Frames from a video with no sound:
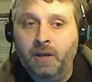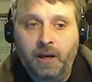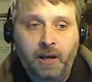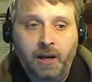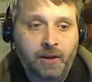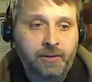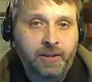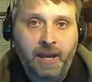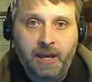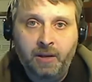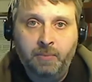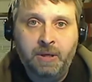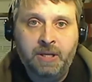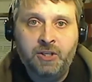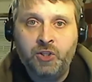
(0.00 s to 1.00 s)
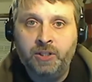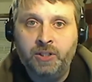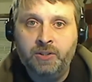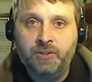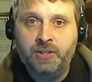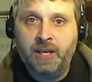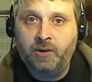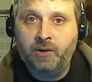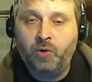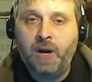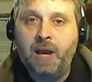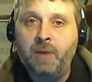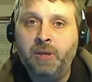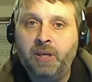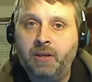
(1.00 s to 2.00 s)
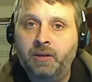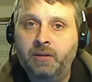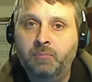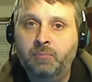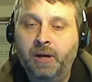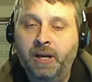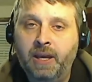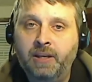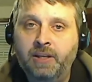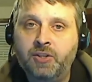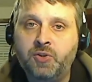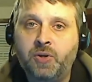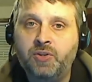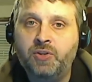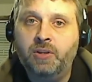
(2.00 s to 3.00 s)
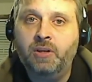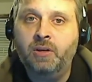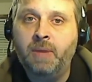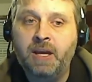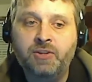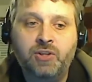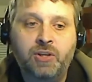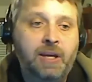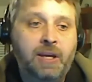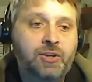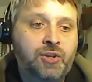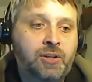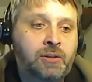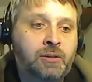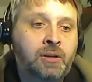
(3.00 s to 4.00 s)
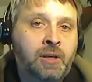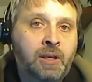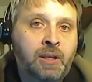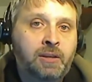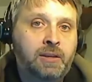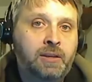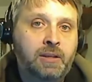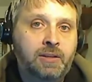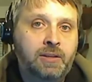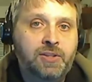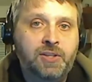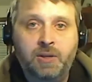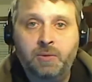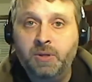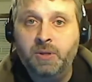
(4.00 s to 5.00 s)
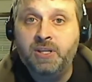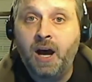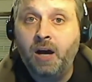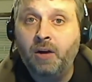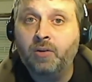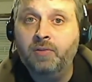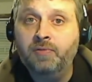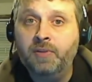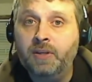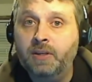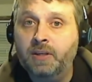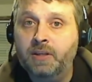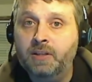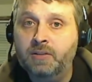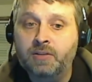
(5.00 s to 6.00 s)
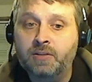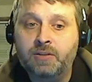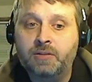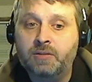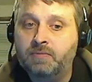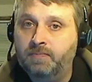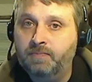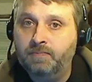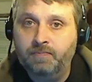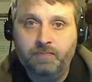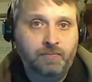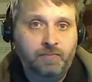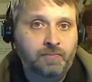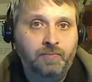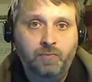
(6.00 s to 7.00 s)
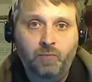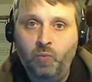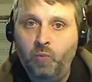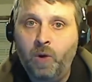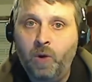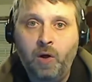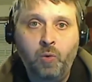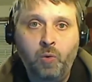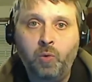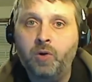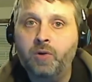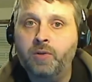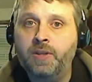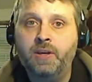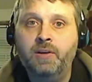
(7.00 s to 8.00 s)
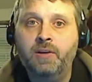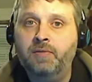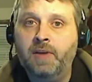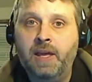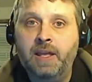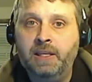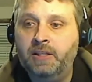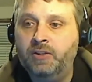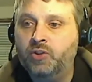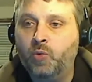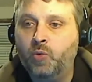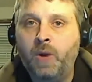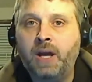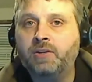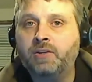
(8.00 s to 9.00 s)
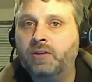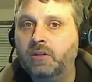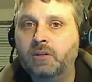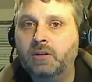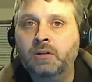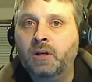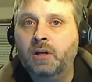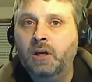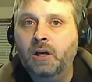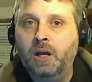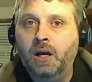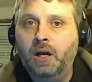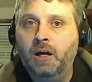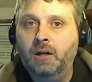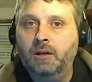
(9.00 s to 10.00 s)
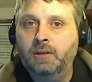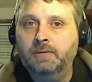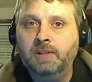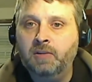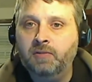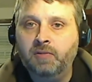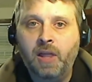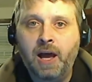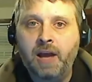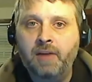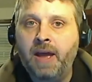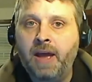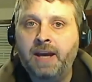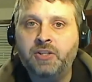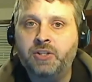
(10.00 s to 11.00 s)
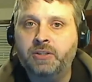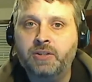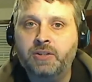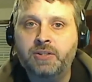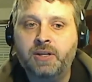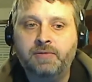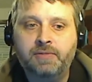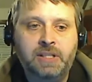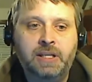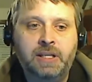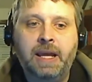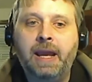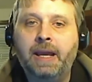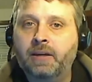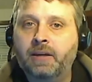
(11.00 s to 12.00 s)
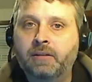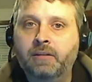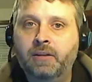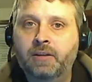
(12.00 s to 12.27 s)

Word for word: Uh, the animation is not crappy by any stretch of the imagination. The cinematography is well worthy of any director uh, of live action stuff today.